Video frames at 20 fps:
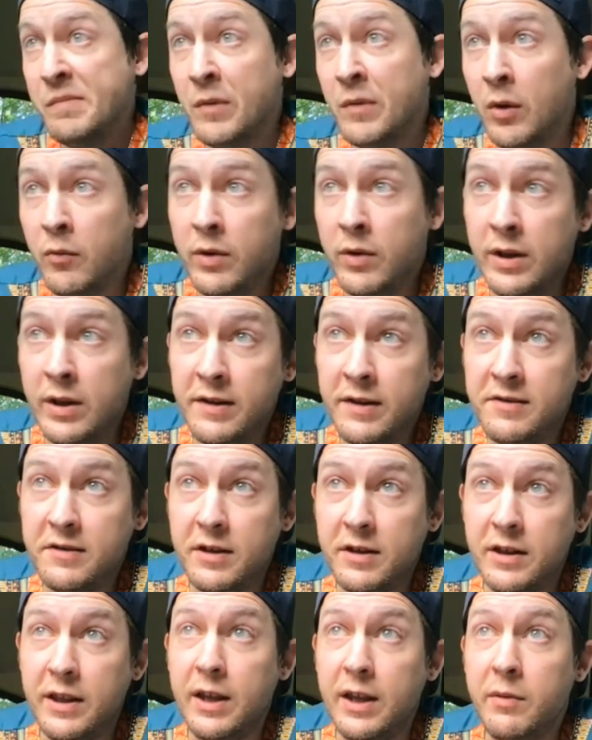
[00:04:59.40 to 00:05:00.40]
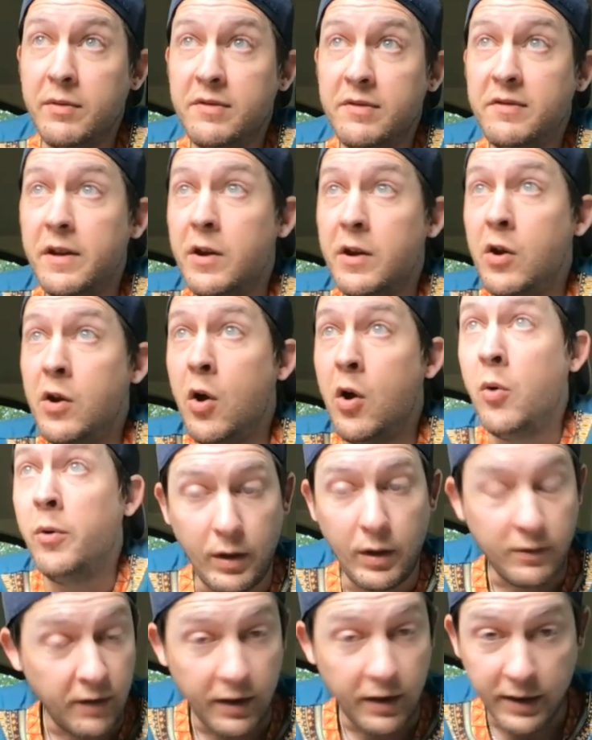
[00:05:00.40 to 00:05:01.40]
Realistically, I would say
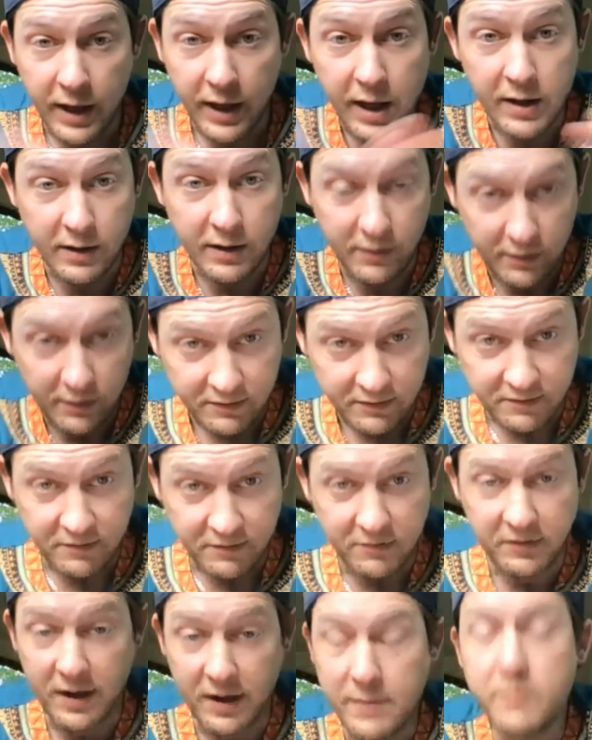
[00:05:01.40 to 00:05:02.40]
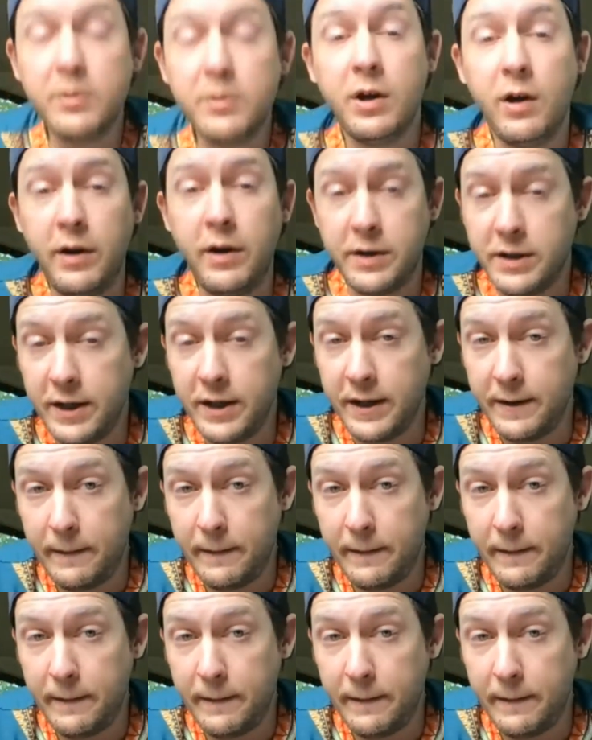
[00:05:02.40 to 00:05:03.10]
no. Again, same content,